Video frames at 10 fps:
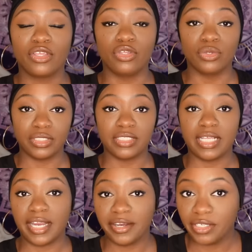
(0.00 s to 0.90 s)
your
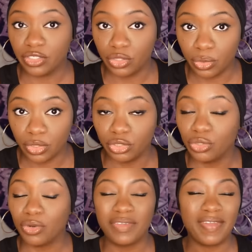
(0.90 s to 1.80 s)
desire is yours. You
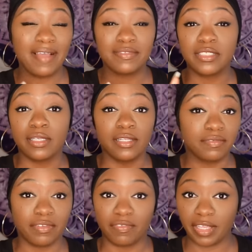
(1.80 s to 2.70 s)
don't even have to
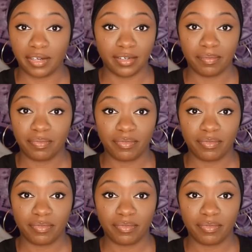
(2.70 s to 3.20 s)
lift a finger.